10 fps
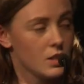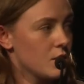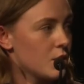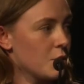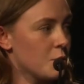
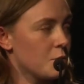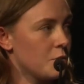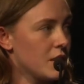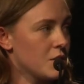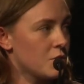So
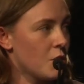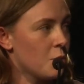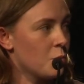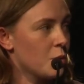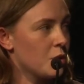
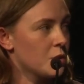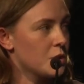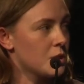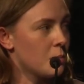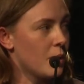FlexGrow
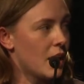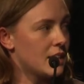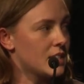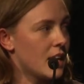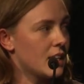works
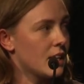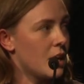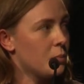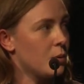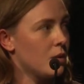by taking
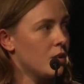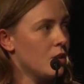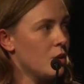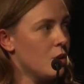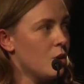up
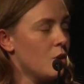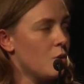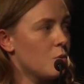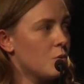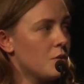
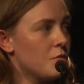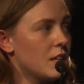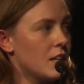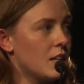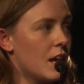all of
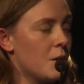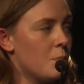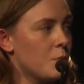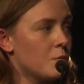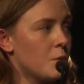the
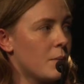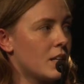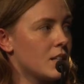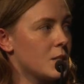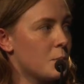
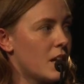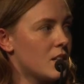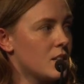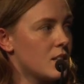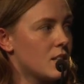remaining
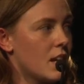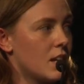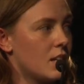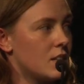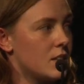space
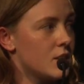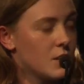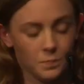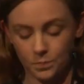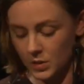and
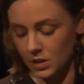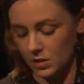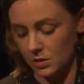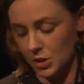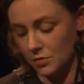
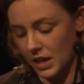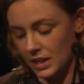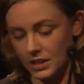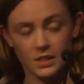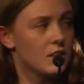
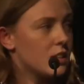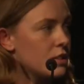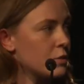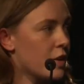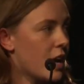dividing it
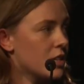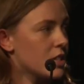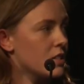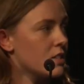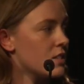into
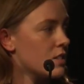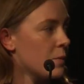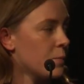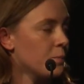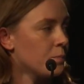fractions.
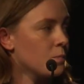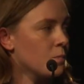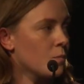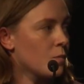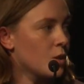
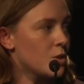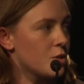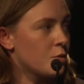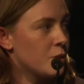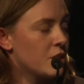
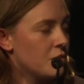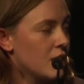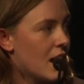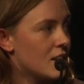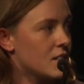So if we give
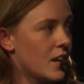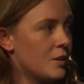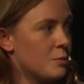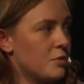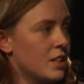the last
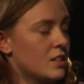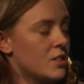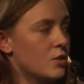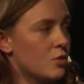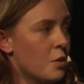item a
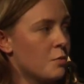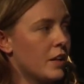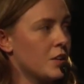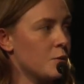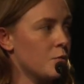Flex grow
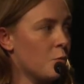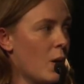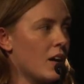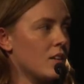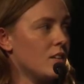value of
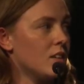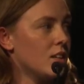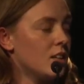1,